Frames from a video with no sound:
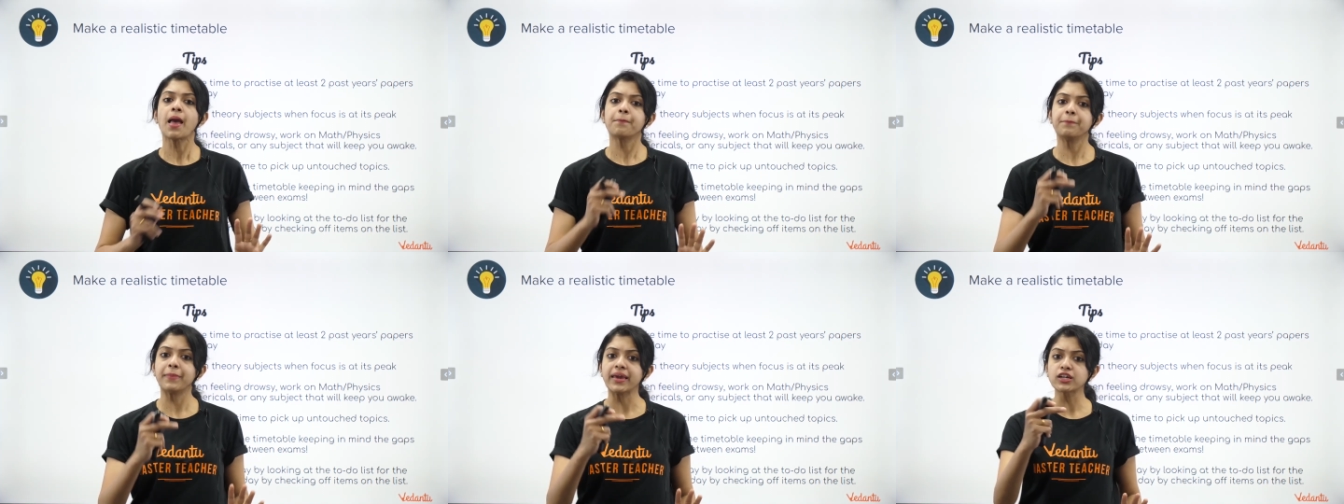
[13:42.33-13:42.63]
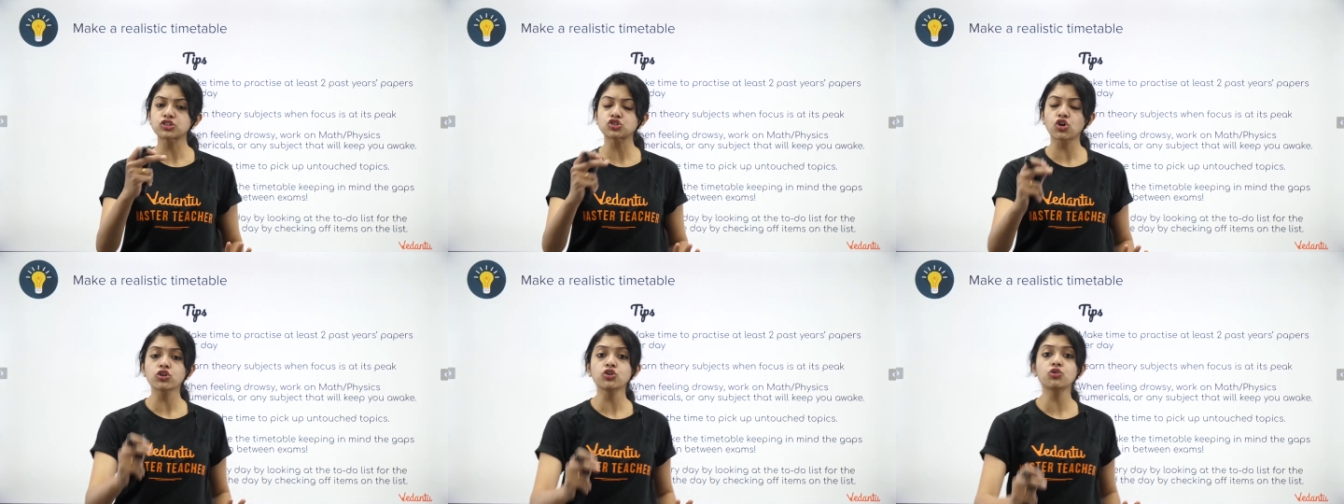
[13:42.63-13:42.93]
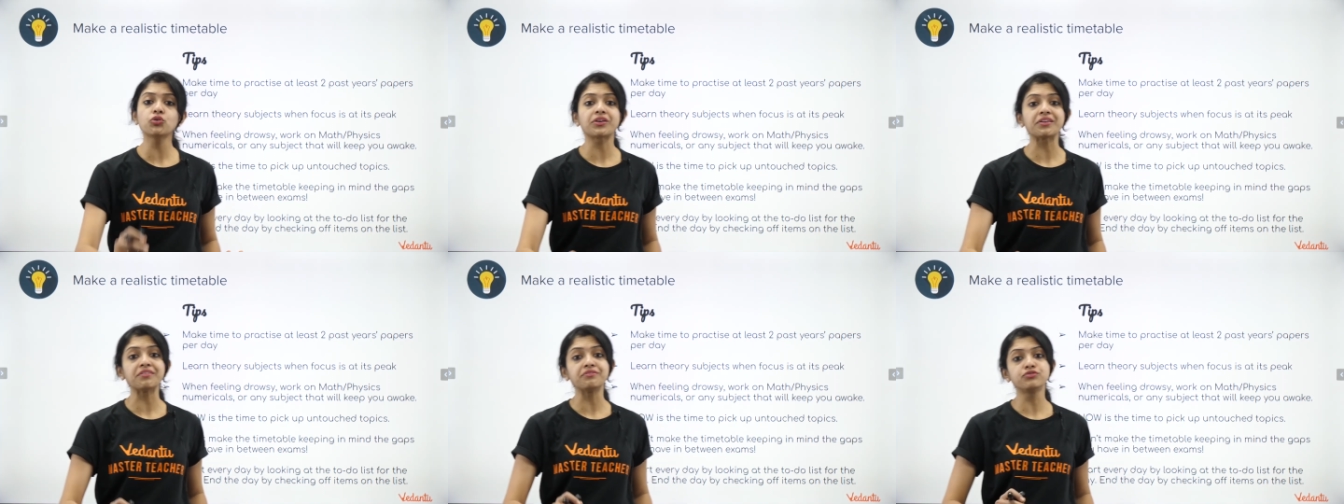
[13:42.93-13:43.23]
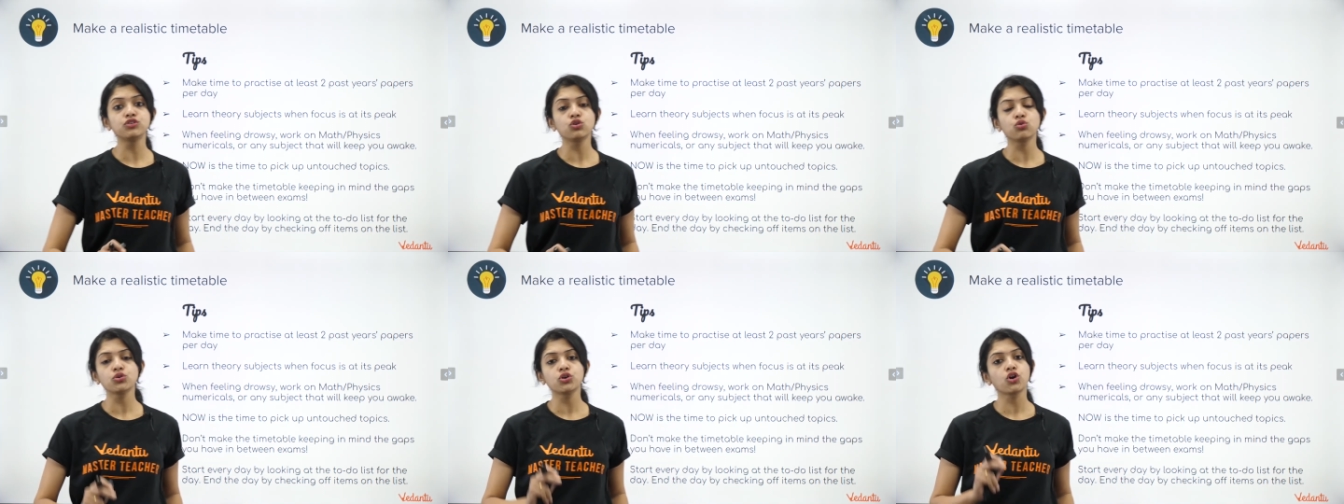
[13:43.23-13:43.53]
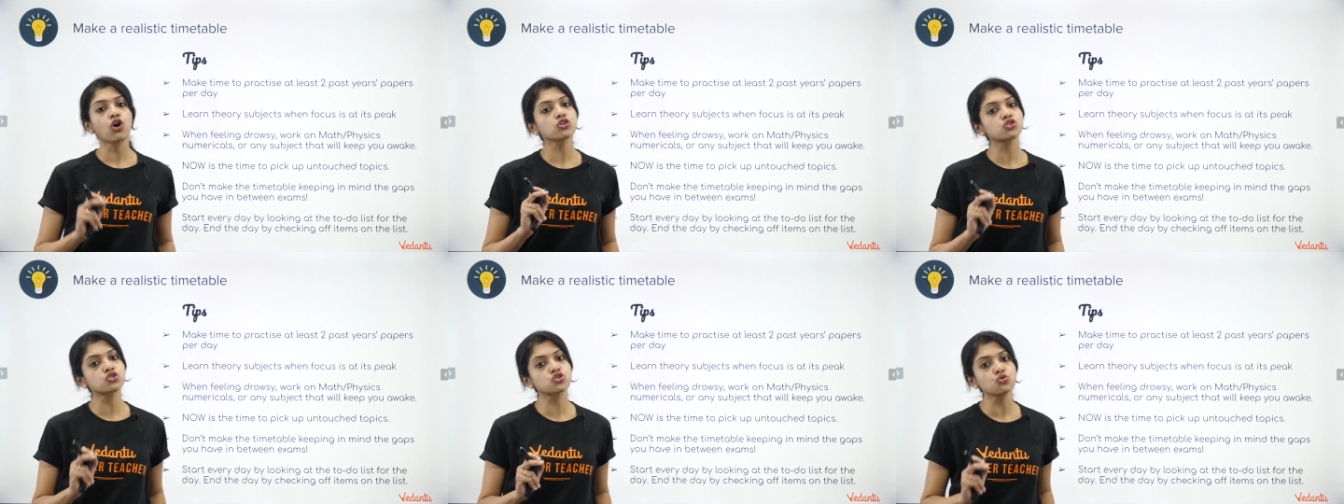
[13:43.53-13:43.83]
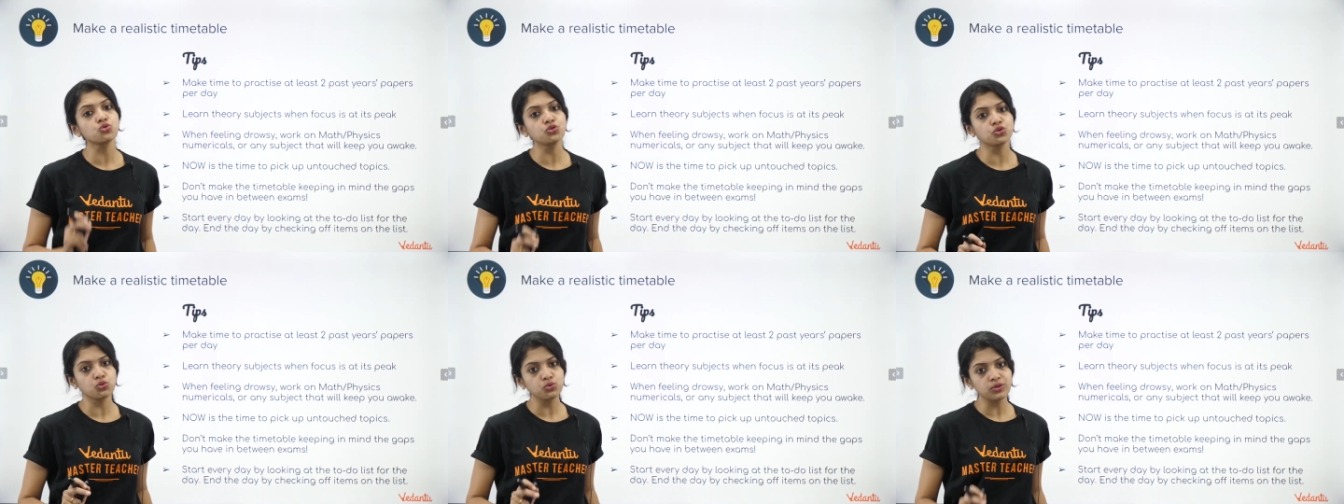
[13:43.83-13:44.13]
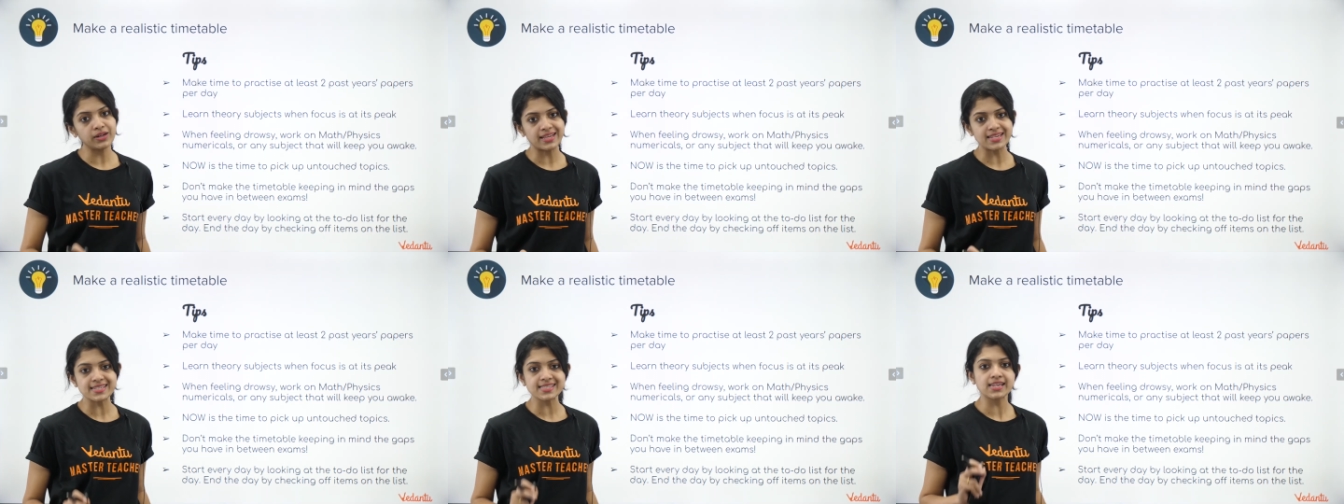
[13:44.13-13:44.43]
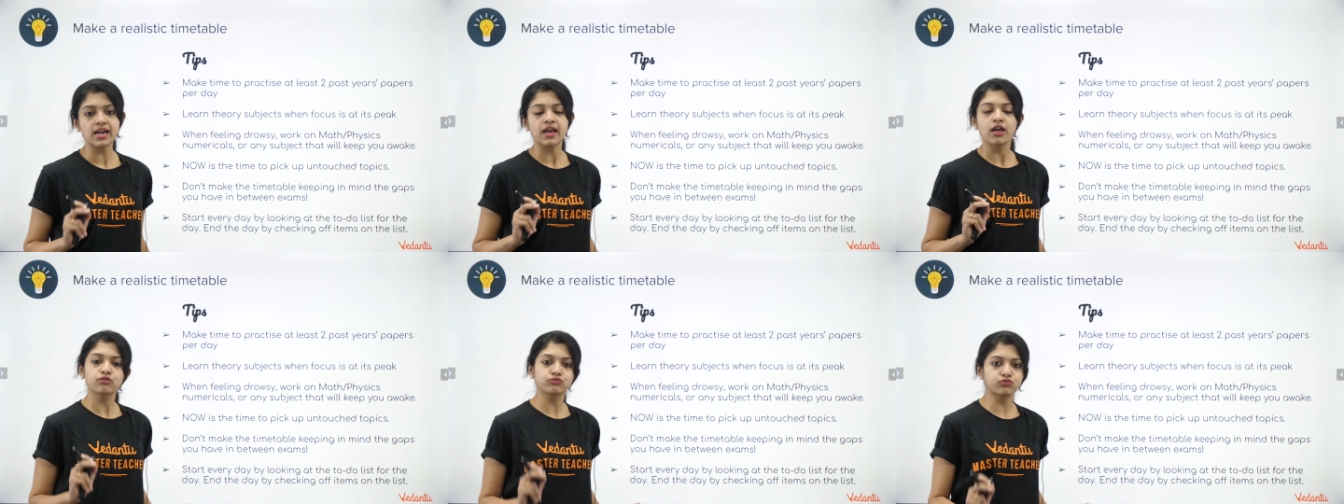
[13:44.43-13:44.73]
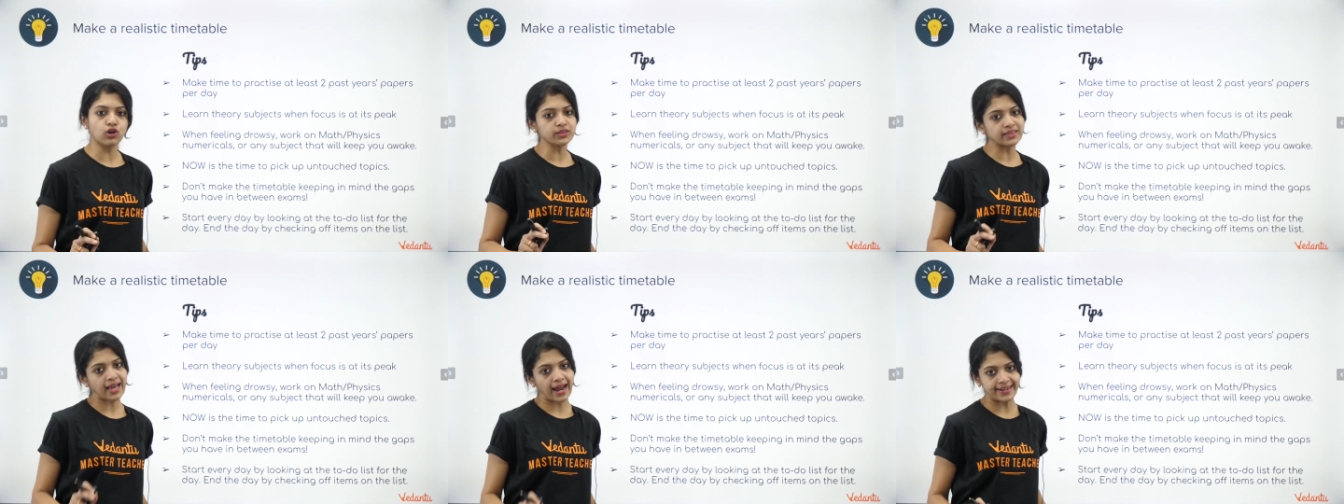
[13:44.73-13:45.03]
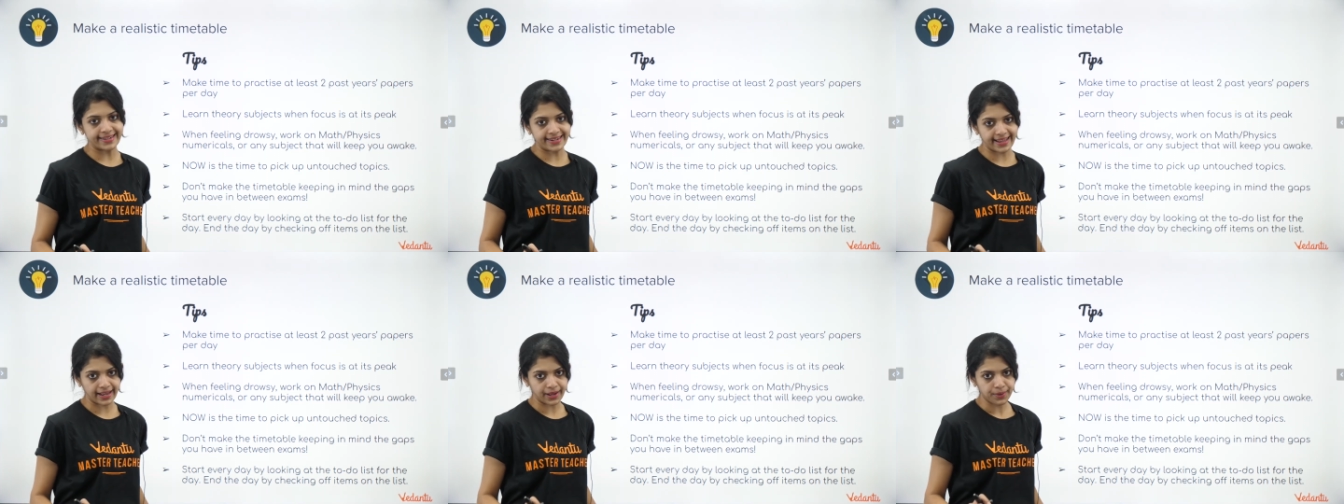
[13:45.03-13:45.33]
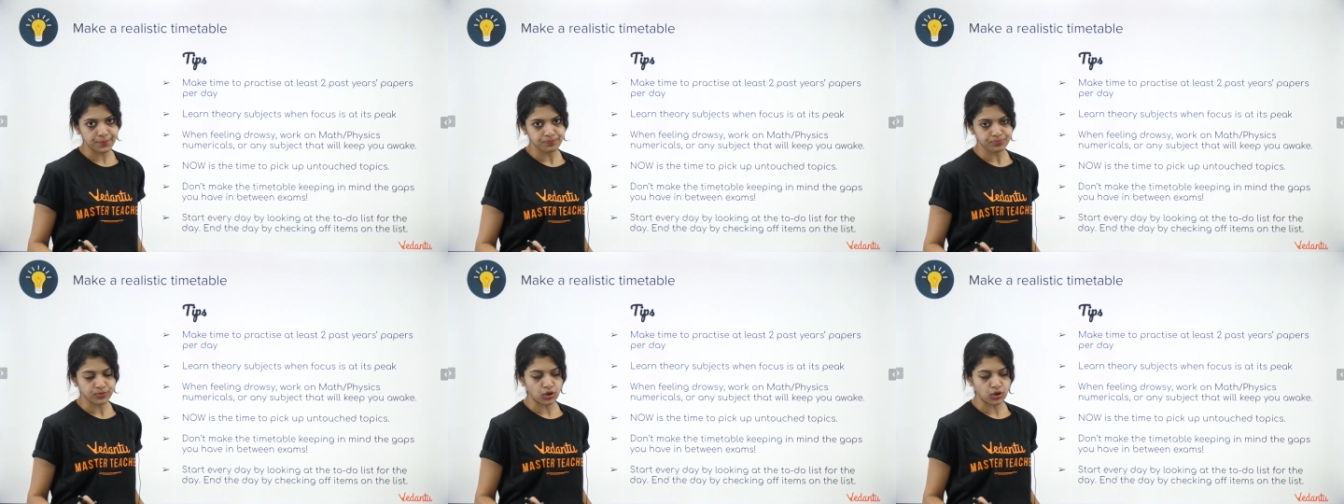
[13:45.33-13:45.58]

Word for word: make sure you review your to-do list for that day.